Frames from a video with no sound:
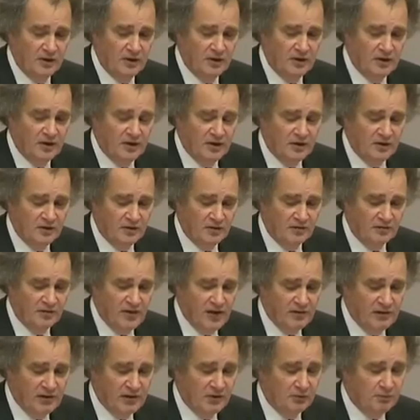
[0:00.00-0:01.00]
uh,
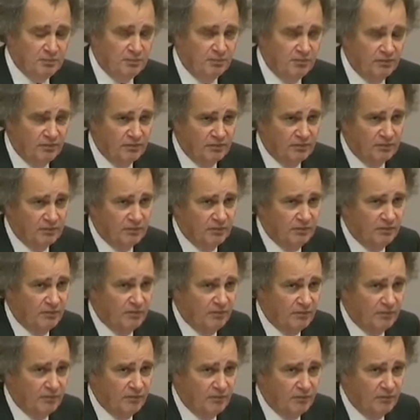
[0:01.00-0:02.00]
various
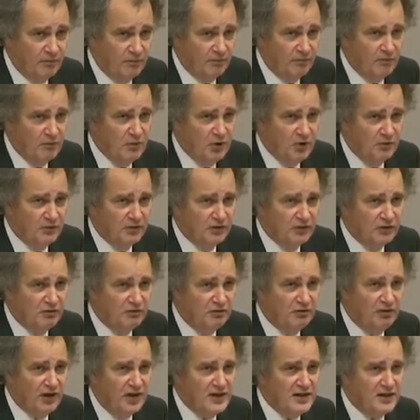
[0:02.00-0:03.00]
movers
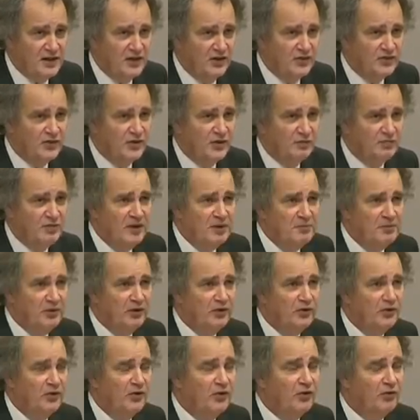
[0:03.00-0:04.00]
and shakers and the people
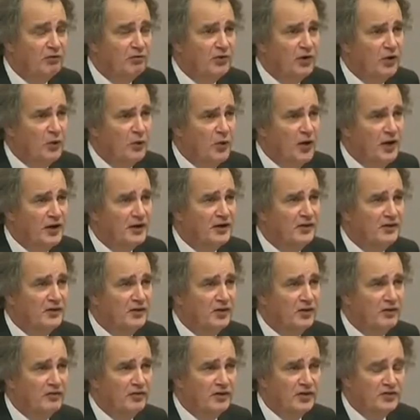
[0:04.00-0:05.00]
who do the real work in
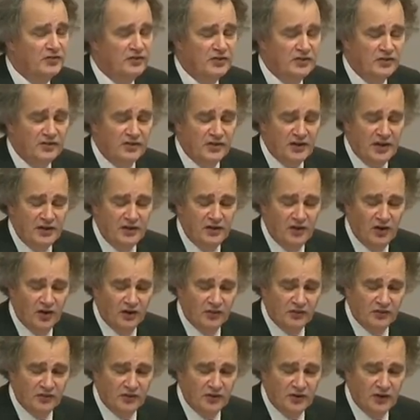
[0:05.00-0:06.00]
universities tend
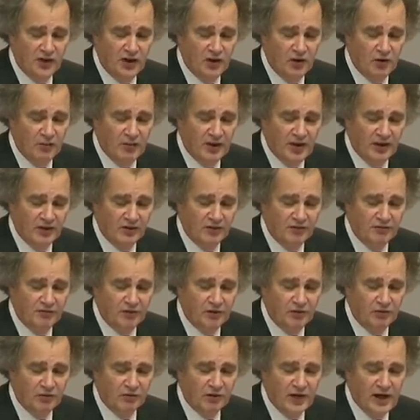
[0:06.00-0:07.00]
not to know about the
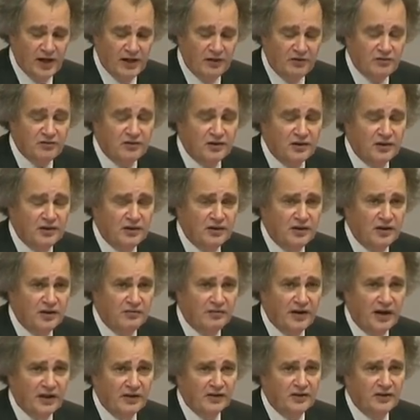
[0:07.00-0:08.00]
full range
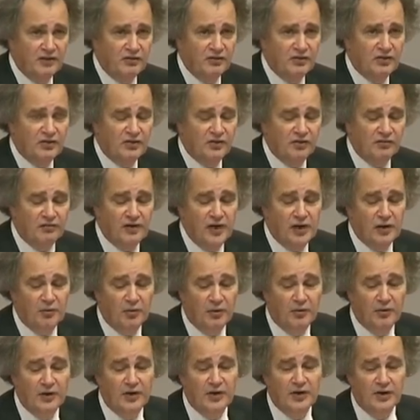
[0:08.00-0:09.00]
of activities
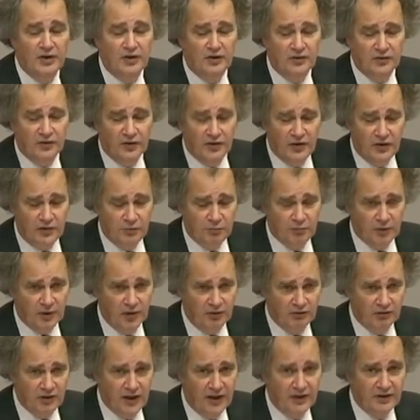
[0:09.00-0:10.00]
available. So this
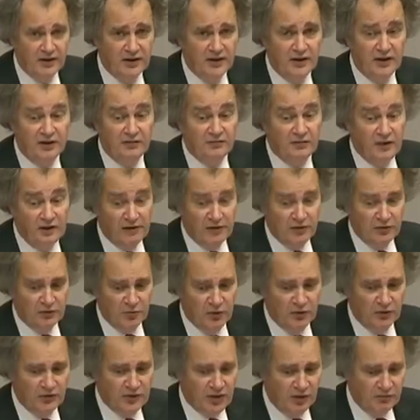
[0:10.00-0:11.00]
project is very
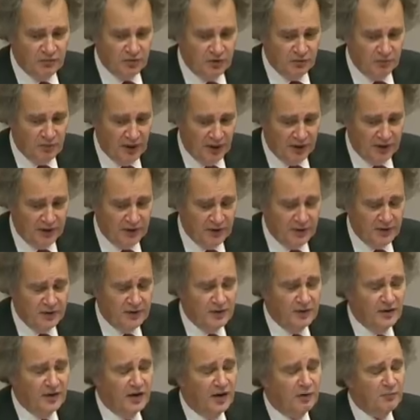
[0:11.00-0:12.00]
small sums of money,
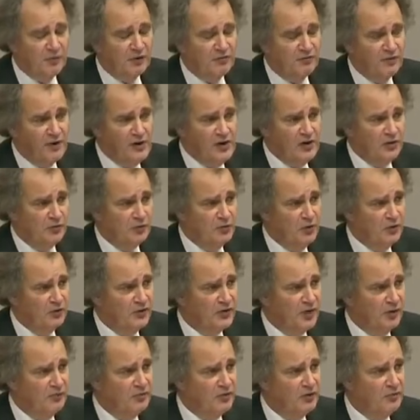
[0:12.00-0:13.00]
uh, but very small
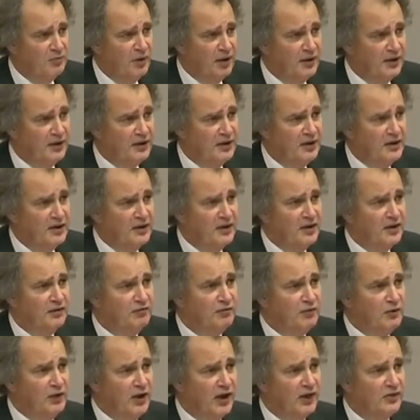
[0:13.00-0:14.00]
sums of money
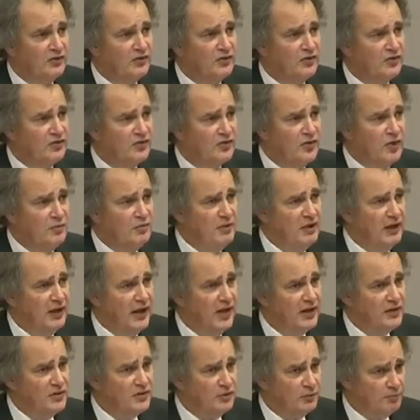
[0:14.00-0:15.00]
if you like to
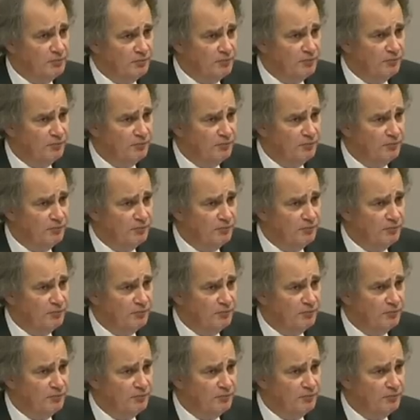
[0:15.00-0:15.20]
stimulate